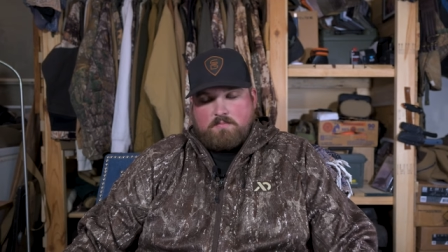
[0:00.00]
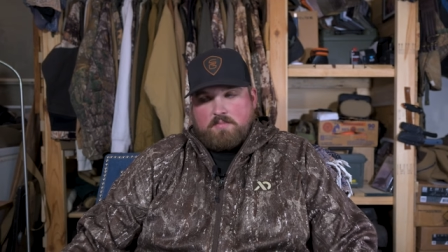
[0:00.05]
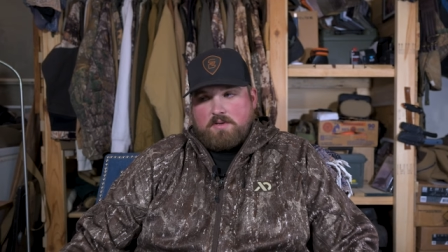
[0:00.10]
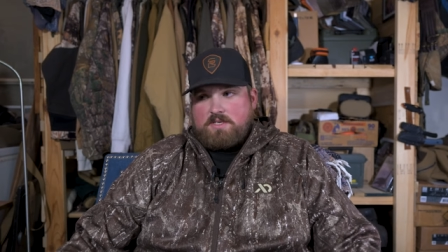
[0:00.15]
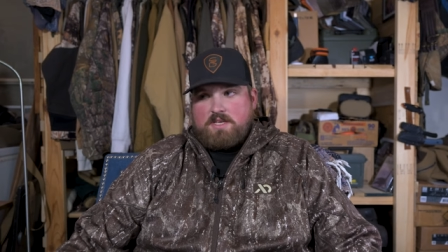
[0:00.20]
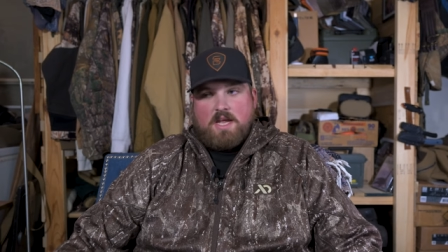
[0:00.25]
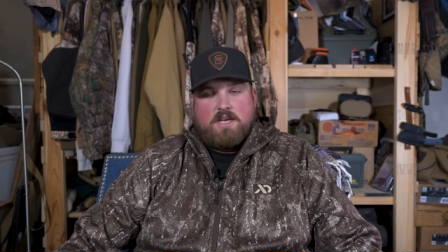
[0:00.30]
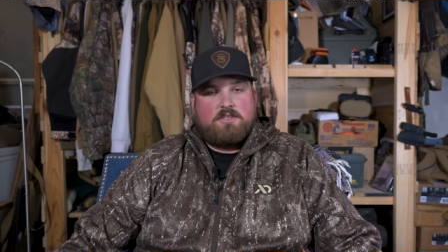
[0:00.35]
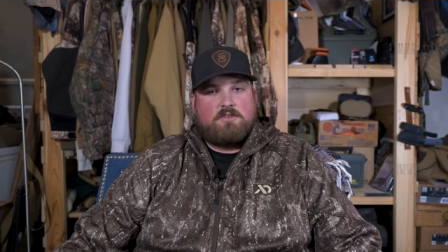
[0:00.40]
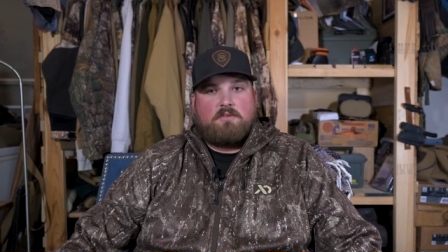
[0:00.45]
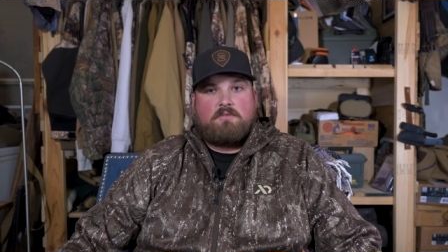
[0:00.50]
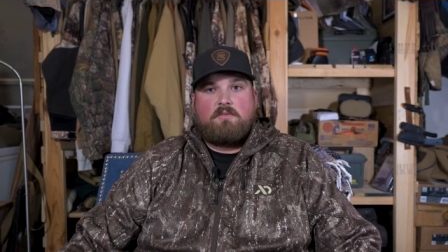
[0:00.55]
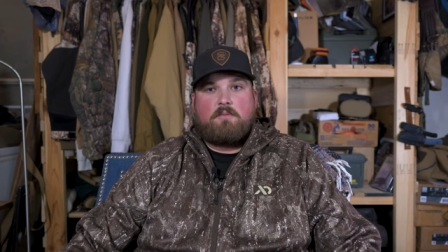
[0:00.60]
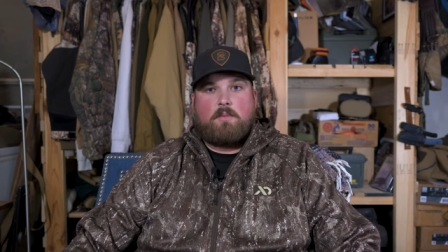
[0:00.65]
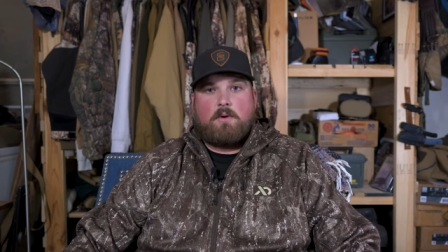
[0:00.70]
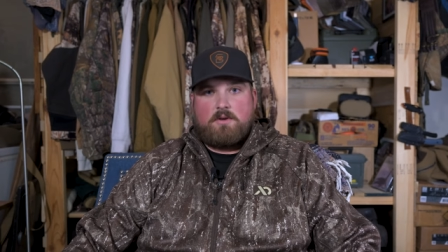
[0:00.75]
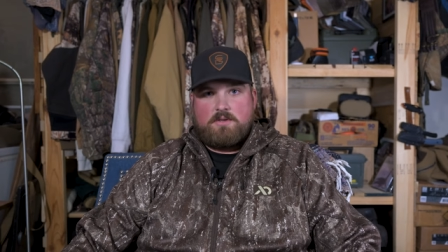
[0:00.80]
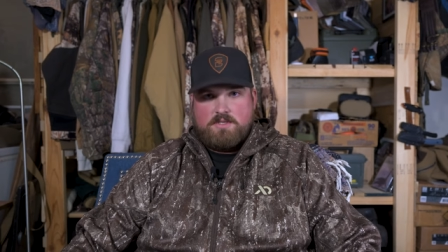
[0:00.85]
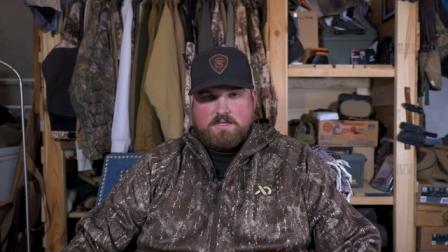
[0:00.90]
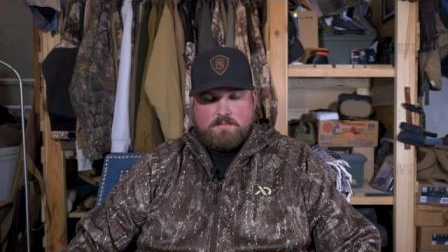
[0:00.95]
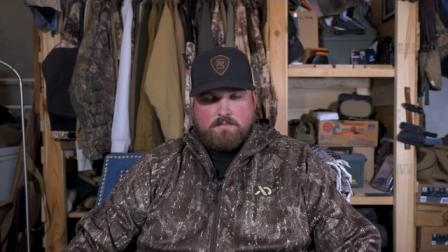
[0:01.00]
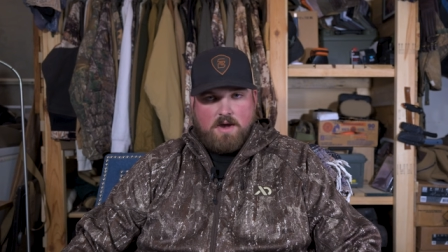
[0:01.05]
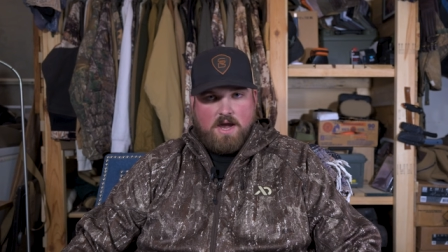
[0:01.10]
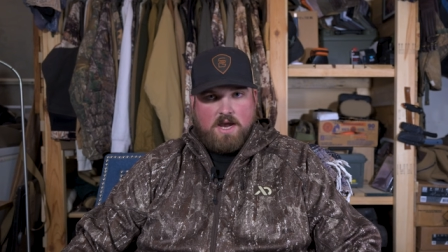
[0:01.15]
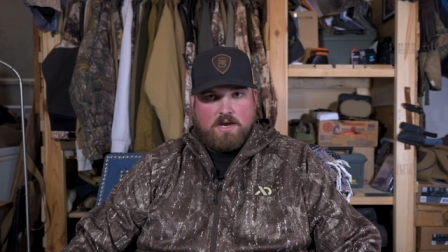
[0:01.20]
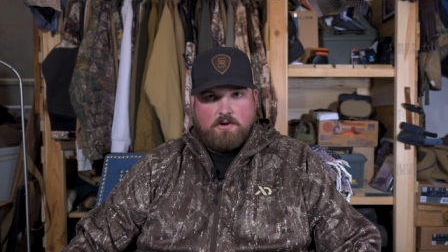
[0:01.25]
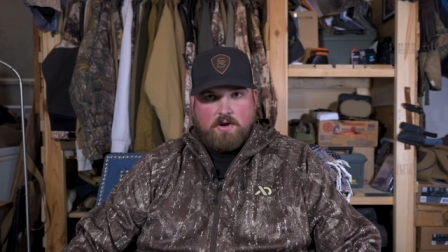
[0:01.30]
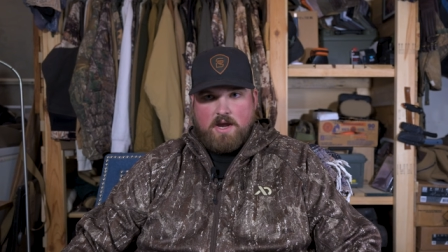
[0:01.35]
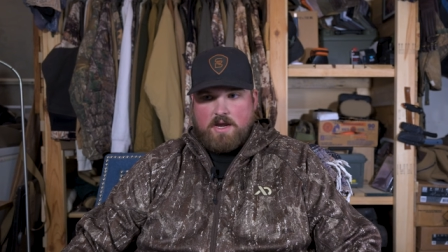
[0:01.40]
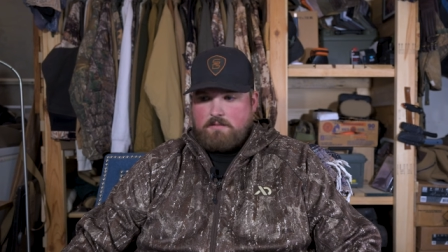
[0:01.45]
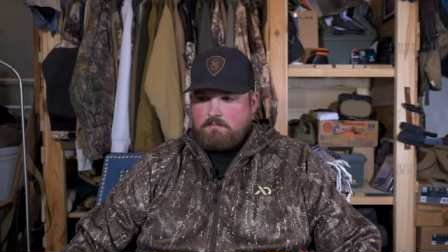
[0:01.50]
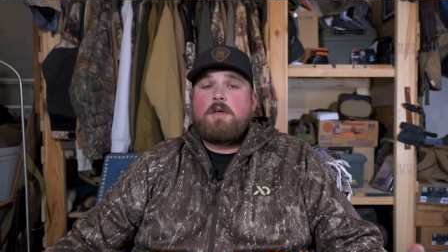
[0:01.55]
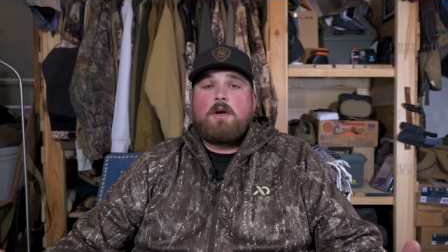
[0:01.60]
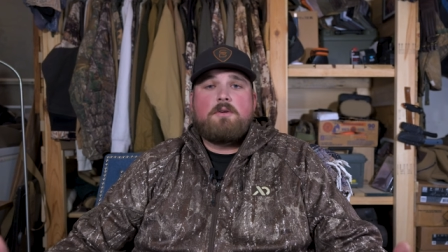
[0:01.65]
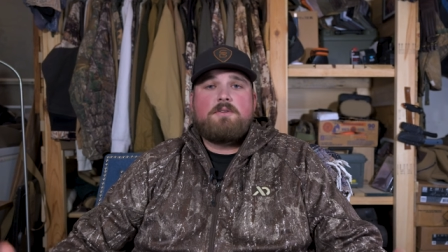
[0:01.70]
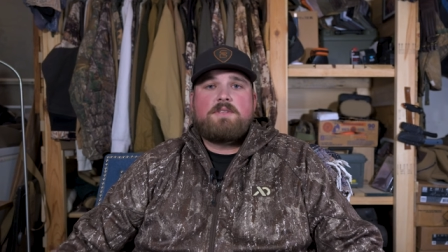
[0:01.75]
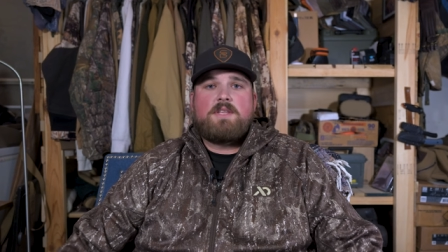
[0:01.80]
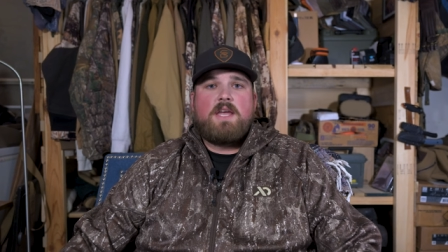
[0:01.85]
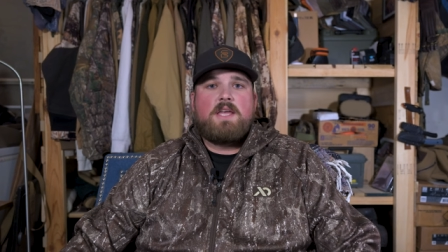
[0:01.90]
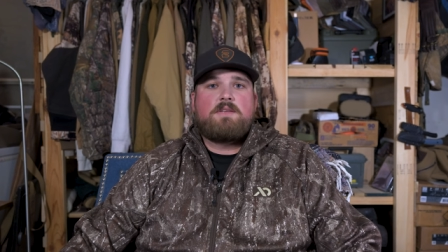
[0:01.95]
potential for birds to migrate.
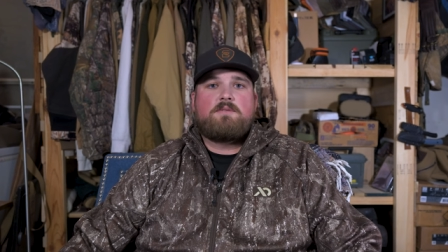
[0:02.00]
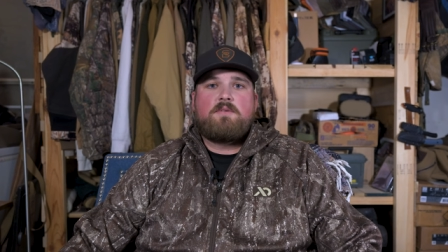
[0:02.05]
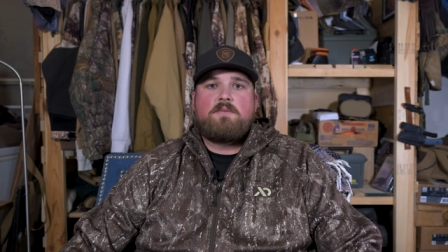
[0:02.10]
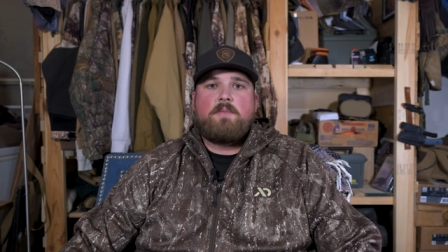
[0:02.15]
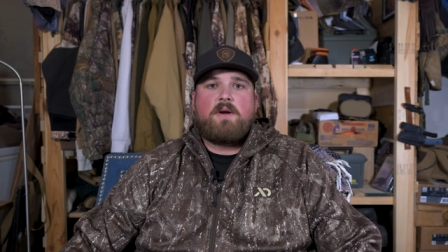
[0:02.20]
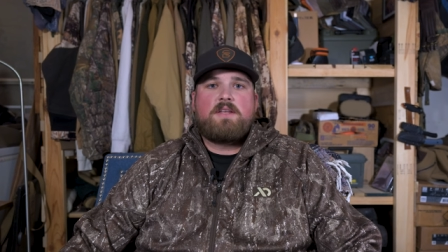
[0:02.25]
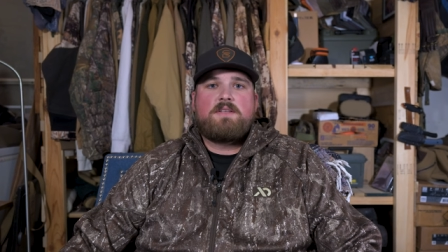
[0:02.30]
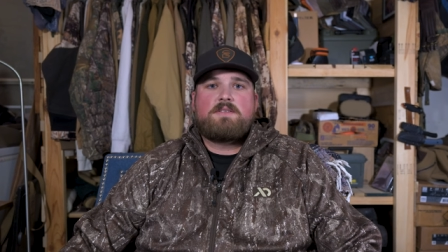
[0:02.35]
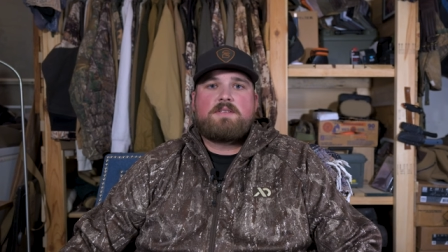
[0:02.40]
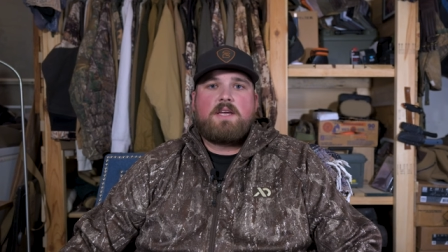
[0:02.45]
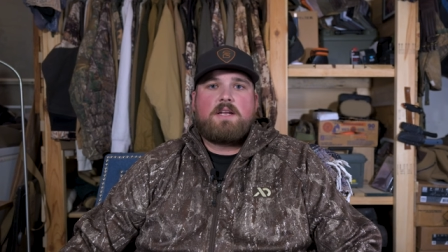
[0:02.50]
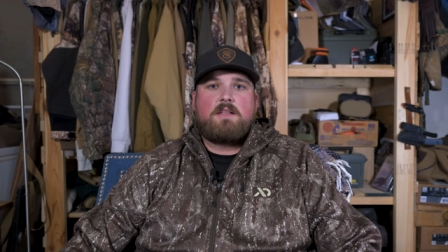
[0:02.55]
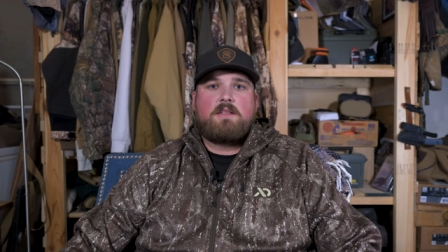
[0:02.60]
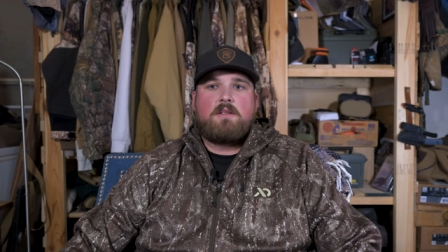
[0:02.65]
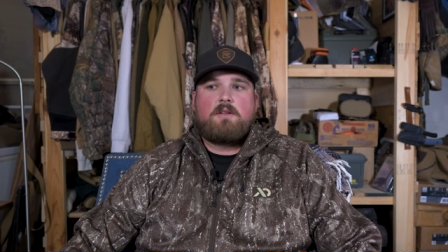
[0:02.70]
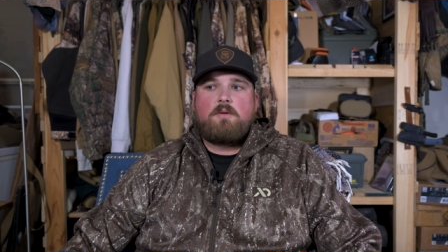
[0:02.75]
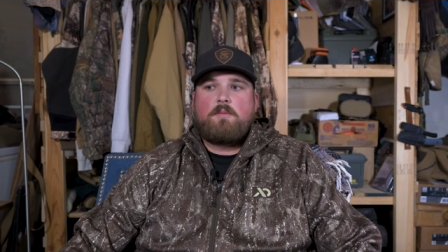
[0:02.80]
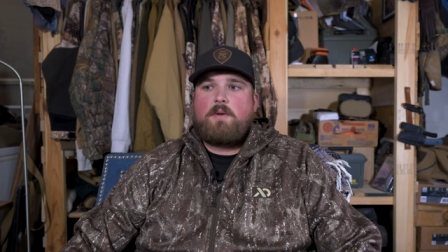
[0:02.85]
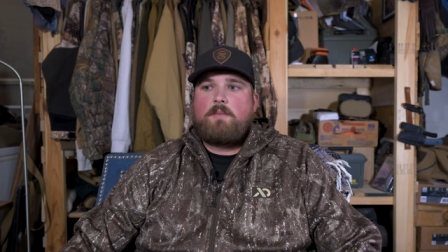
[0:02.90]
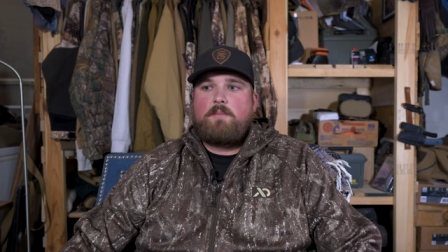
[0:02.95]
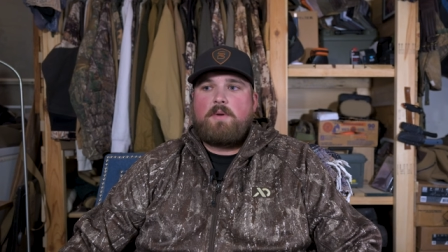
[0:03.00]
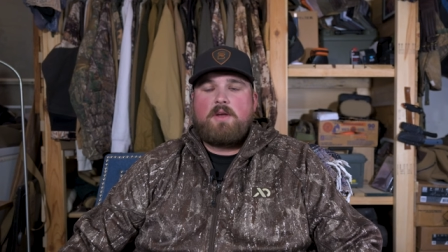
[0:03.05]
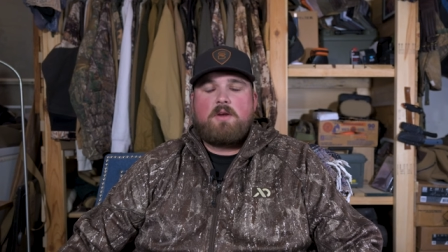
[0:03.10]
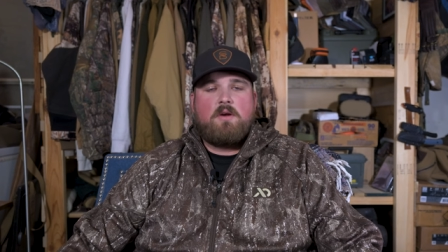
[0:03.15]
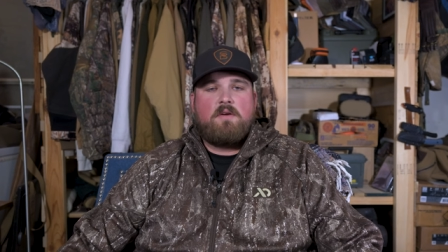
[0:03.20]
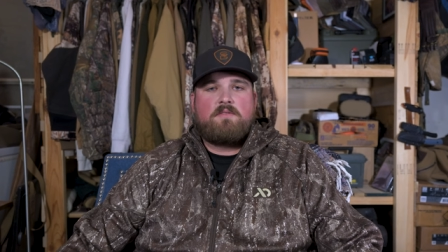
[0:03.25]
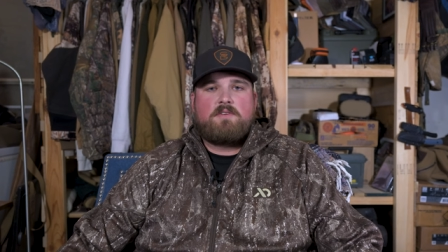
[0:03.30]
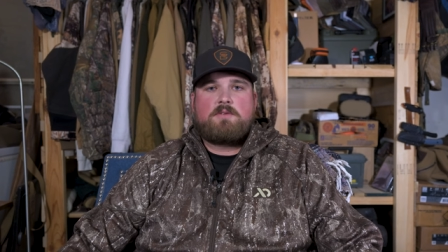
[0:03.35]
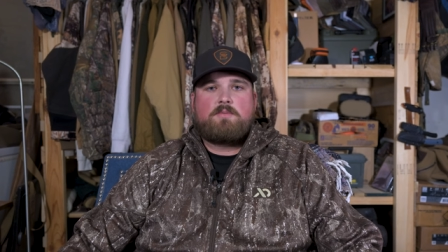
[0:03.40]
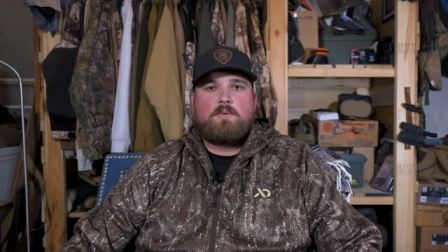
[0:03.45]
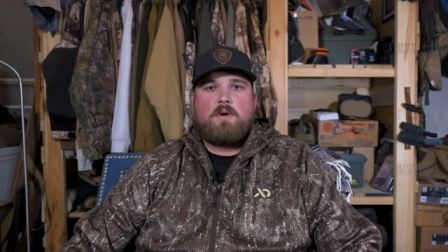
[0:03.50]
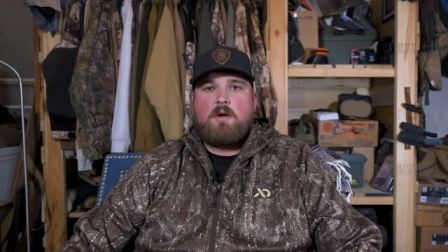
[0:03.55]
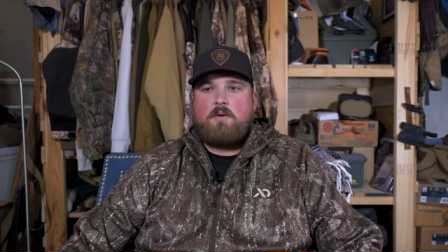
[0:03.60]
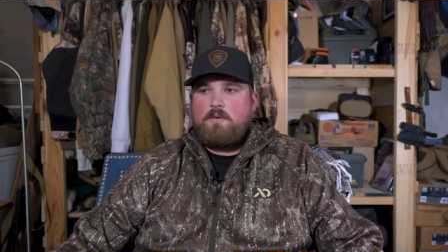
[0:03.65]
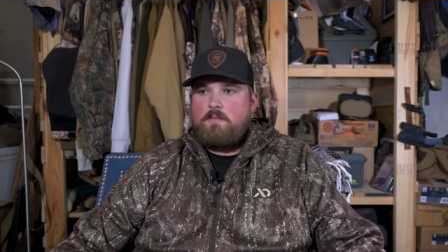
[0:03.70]
Those days we might set a little bit bigger of a spread.